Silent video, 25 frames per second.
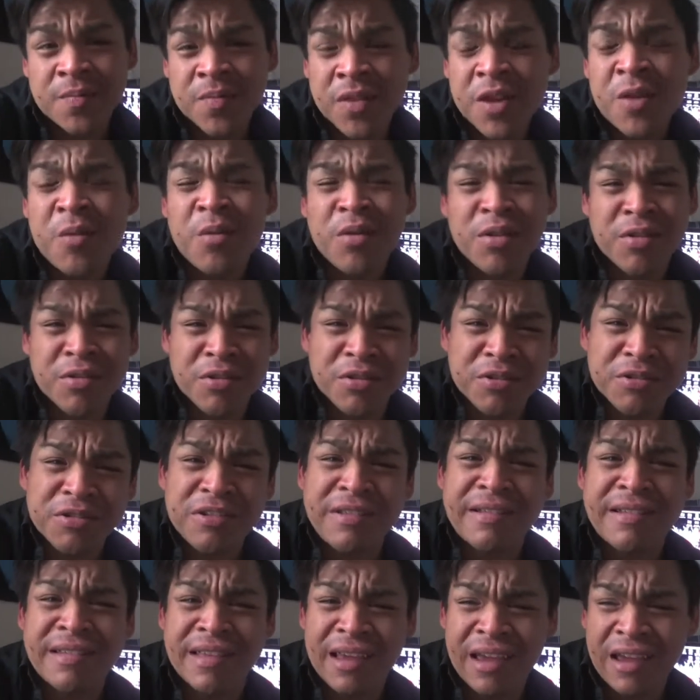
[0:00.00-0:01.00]
It was a good
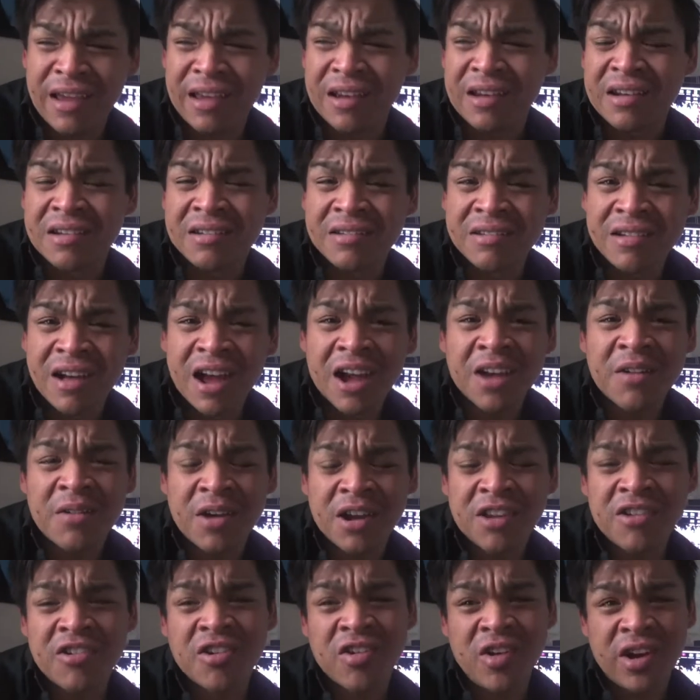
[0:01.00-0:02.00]
scene. I quite
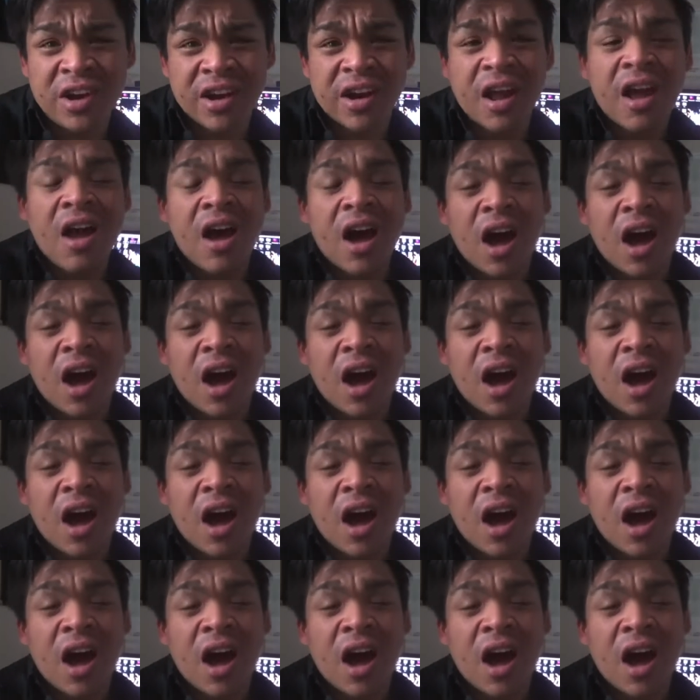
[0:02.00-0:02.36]
enjoyed it.